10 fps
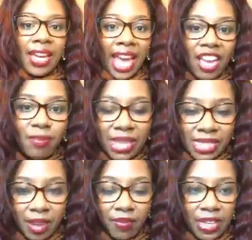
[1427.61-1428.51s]
gave me
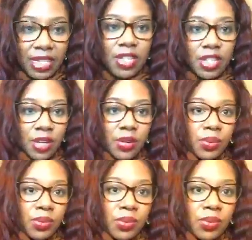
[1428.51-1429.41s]
something to
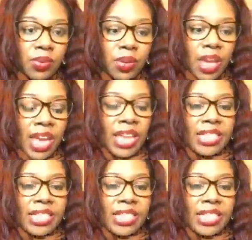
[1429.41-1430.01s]
do and